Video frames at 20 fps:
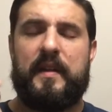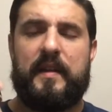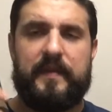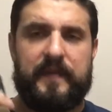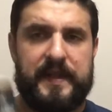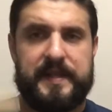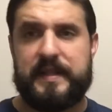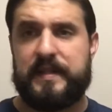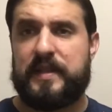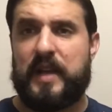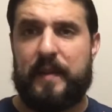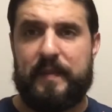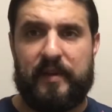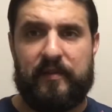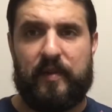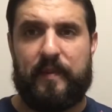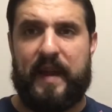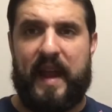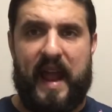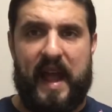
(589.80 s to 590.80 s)
This is coming
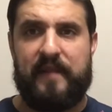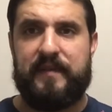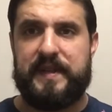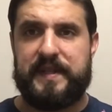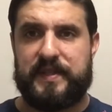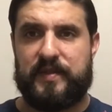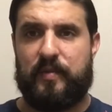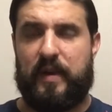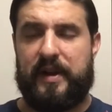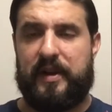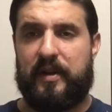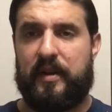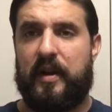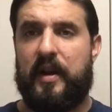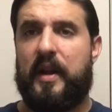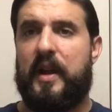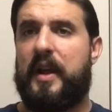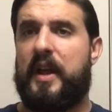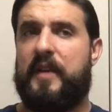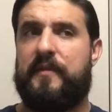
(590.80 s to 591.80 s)
from a heavy sweater.
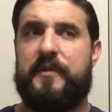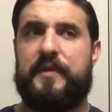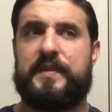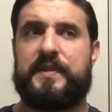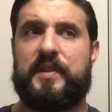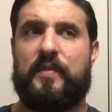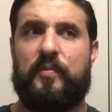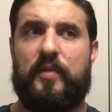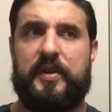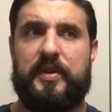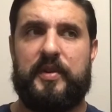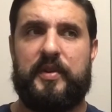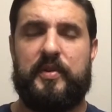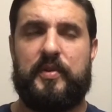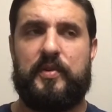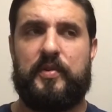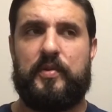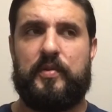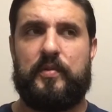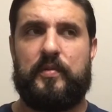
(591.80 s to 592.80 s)
If you're someone
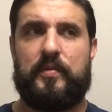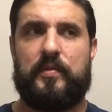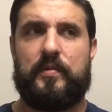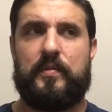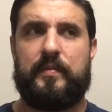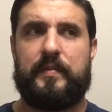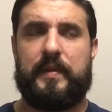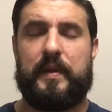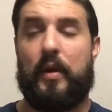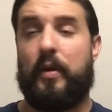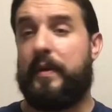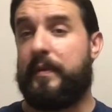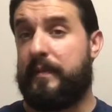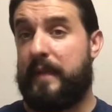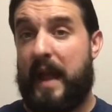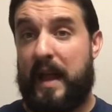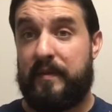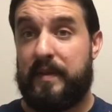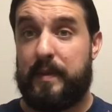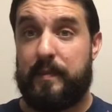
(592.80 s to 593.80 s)
who, on
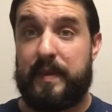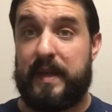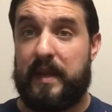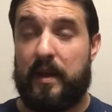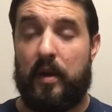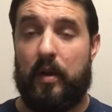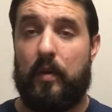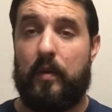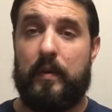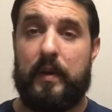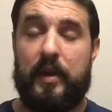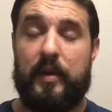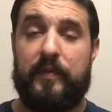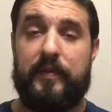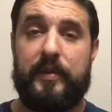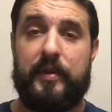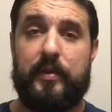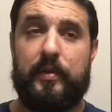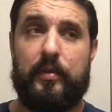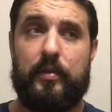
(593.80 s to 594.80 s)
heavy BO, if
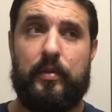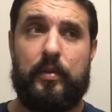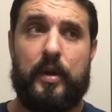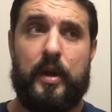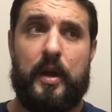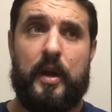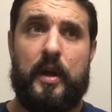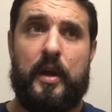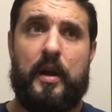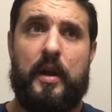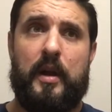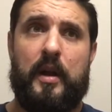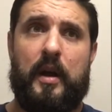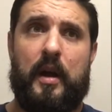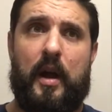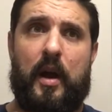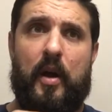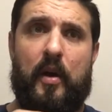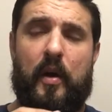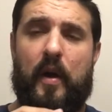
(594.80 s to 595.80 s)
you
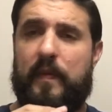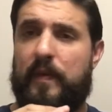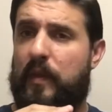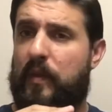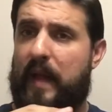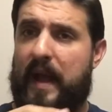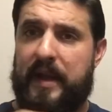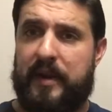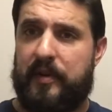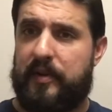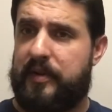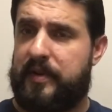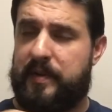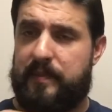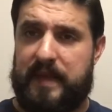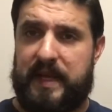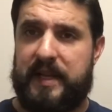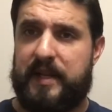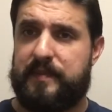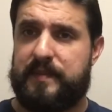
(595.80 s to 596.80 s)
are on the lighter to
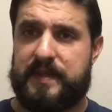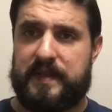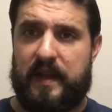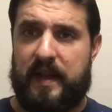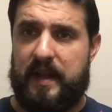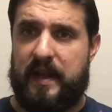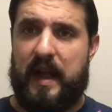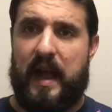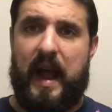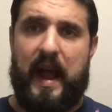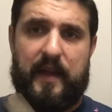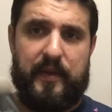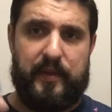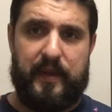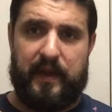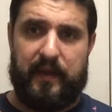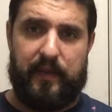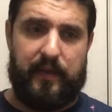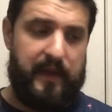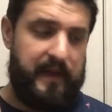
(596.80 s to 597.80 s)
medium side, I
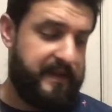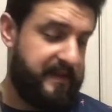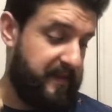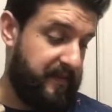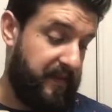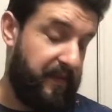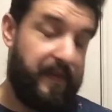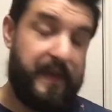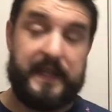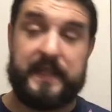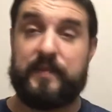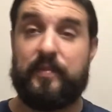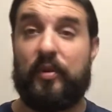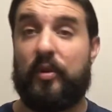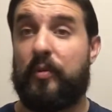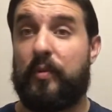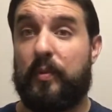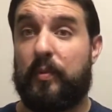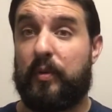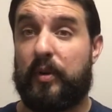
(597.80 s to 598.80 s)
think this and the Think
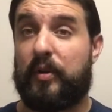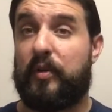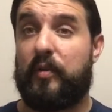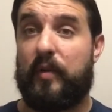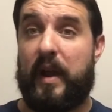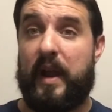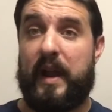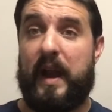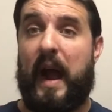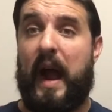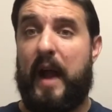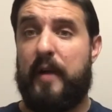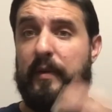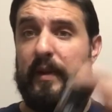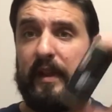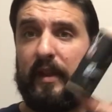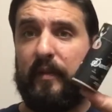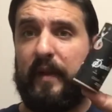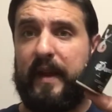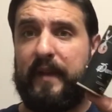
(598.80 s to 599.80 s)
Sport would work great. I
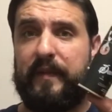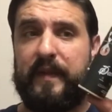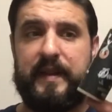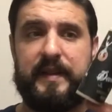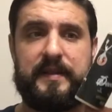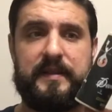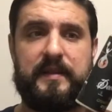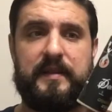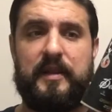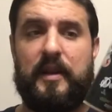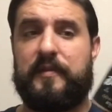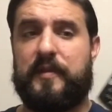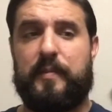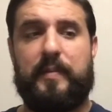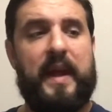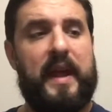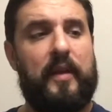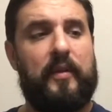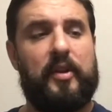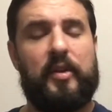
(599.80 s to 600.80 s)
really like this. You have to
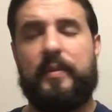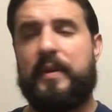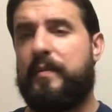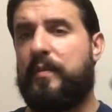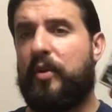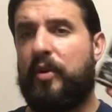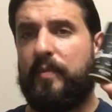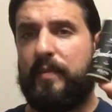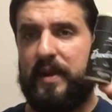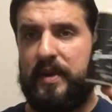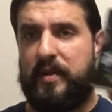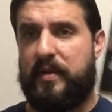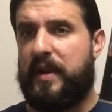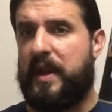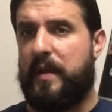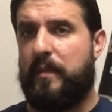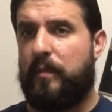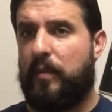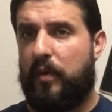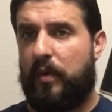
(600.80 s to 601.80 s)
pay a little bit more, but you
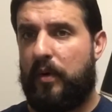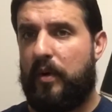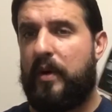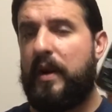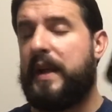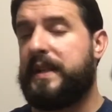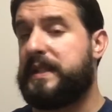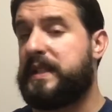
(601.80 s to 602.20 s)
get more. It